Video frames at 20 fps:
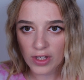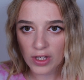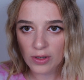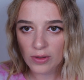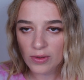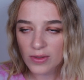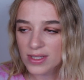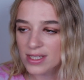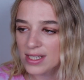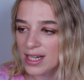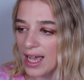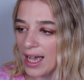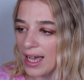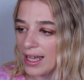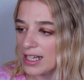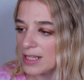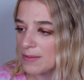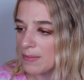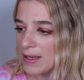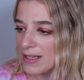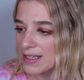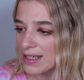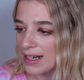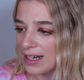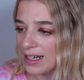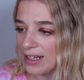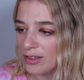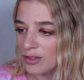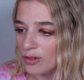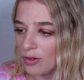used and it's
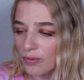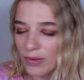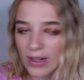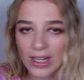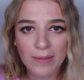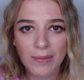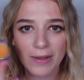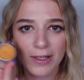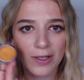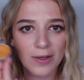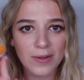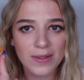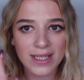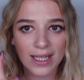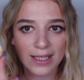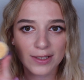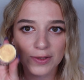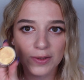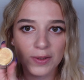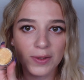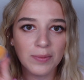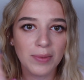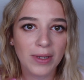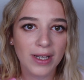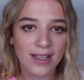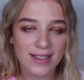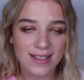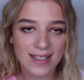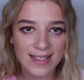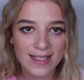basically not really been used at all,
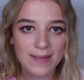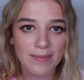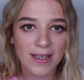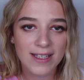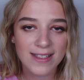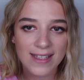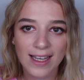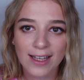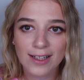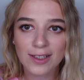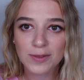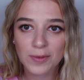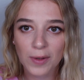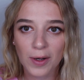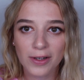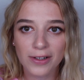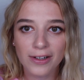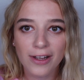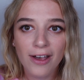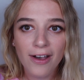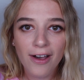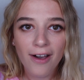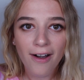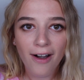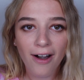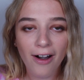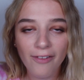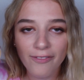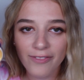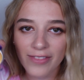because this is my second one
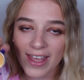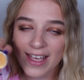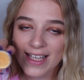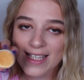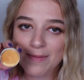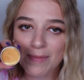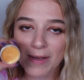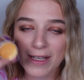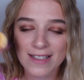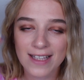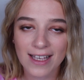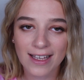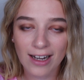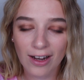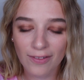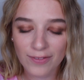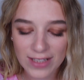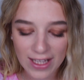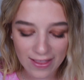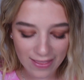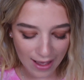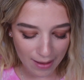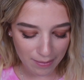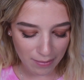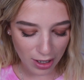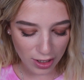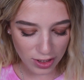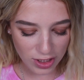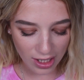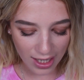of this because I loved it that
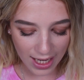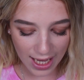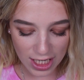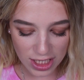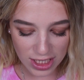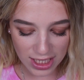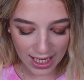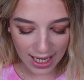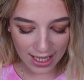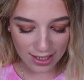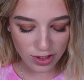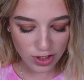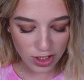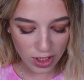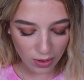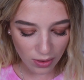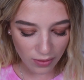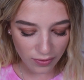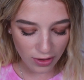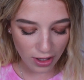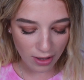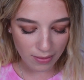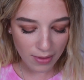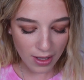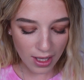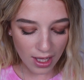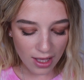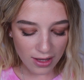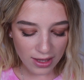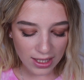much. I actually had 2 of them.
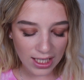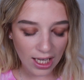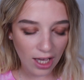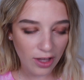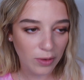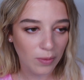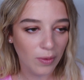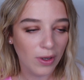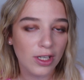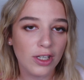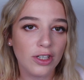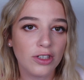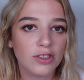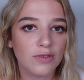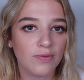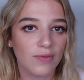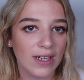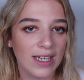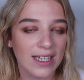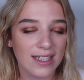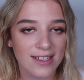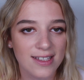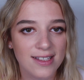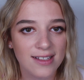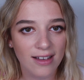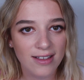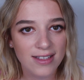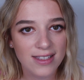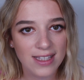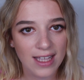The other one looks really
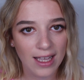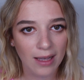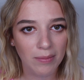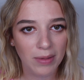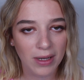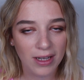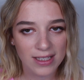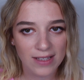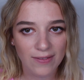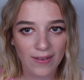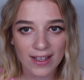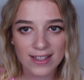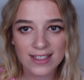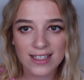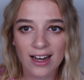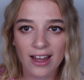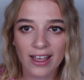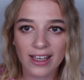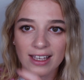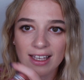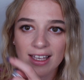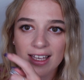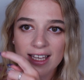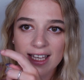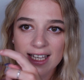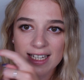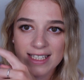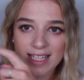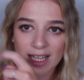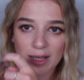disgusting because I've had to like
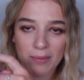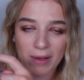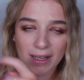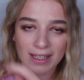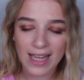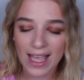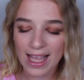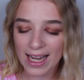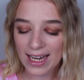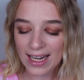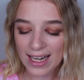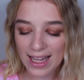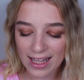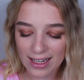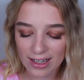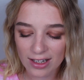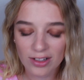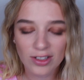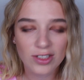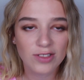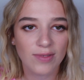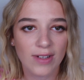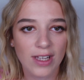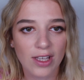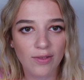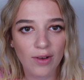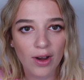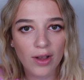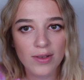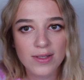dig my nail in it and it looks really
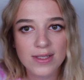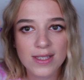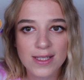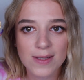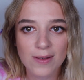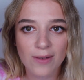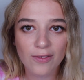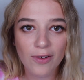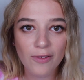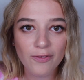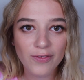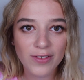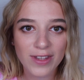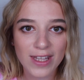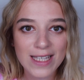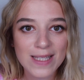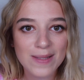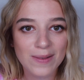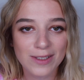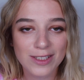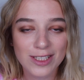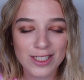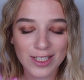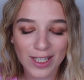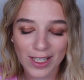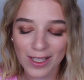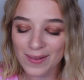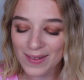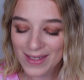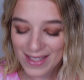gross. So I've gone for this one to
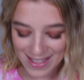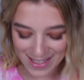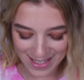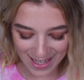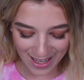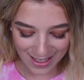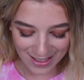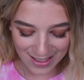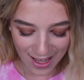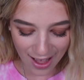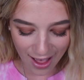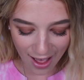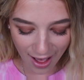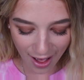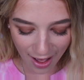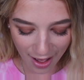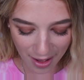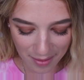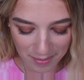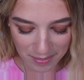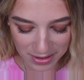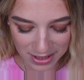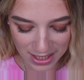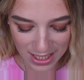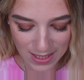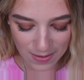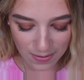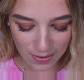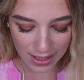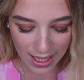show you instead. But
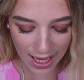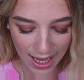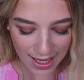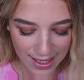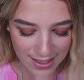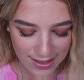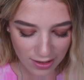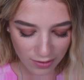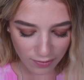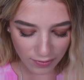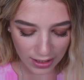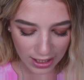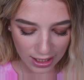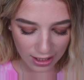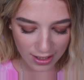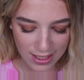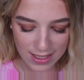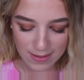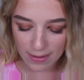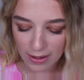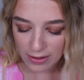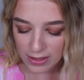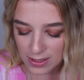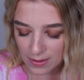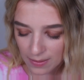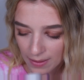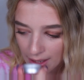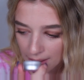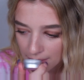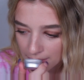this one has a really nice smell
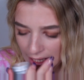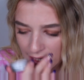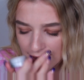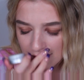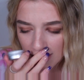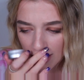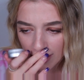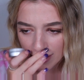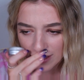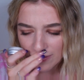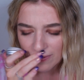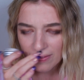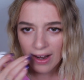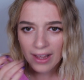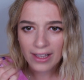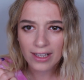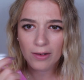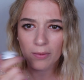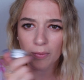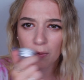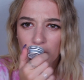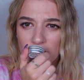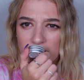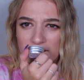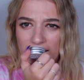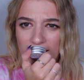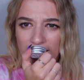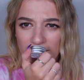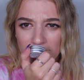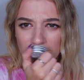to it. It's kind of like
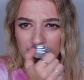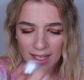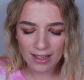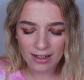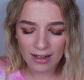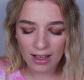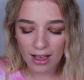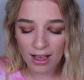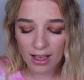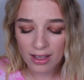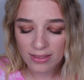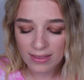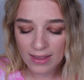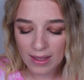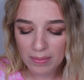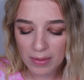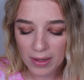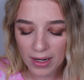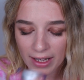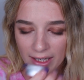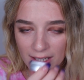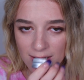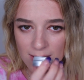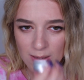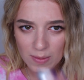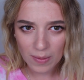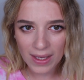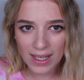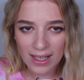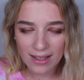woody and earthy but like
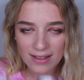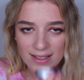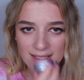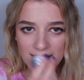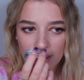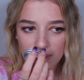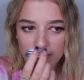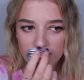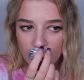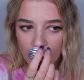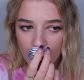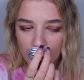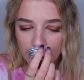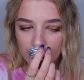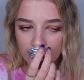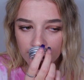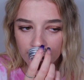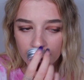sweet at the same time.